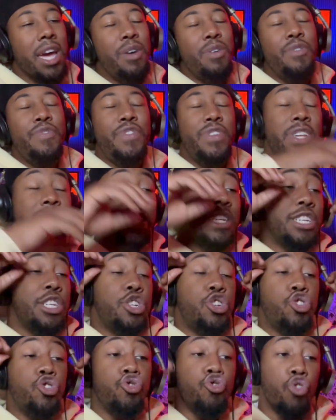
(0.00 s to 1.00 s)
We finna get
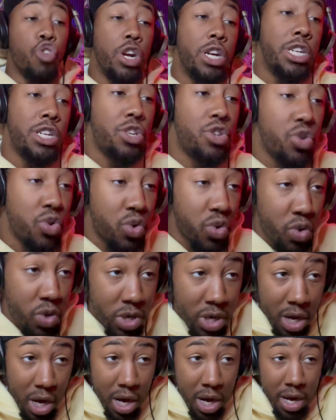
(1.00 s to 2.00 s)
straight to it,
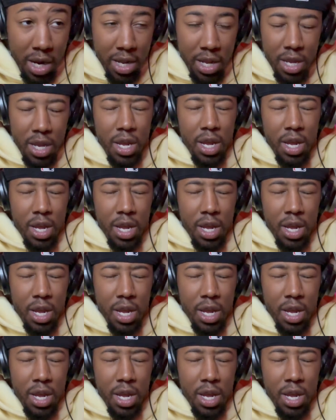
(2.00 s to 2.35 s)
alright?